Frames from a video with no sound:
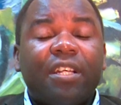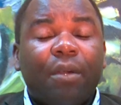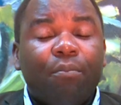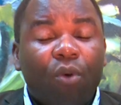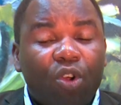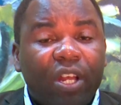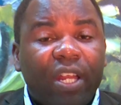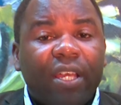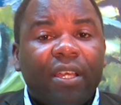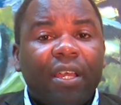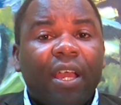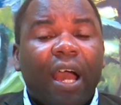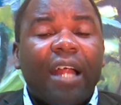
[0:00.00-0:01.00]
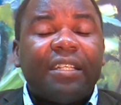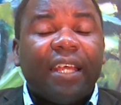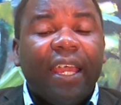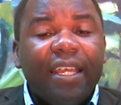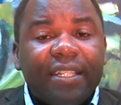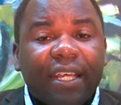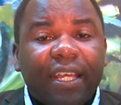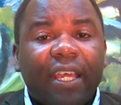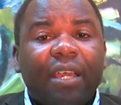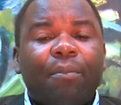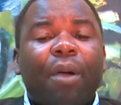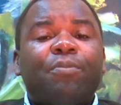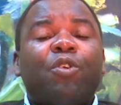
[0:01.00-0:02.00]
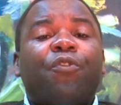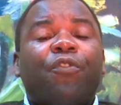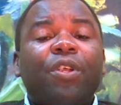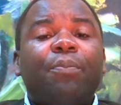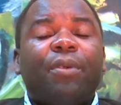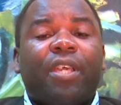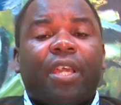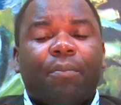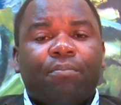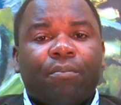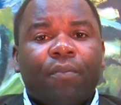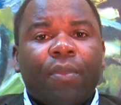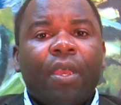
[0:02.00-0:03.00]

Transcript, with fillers: in the morning at 8 a.m. up to 3 p.m.